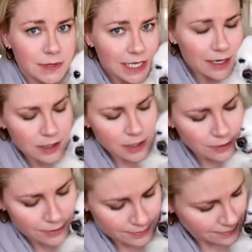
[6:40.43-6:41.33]
Say
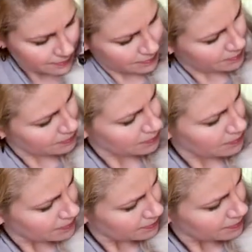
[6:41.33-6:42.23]
hello.
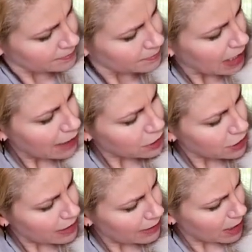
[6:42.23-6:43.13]
How was
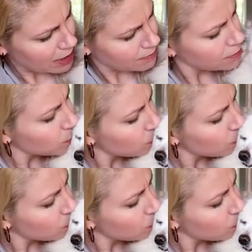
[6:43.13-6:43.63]
your day, Ben?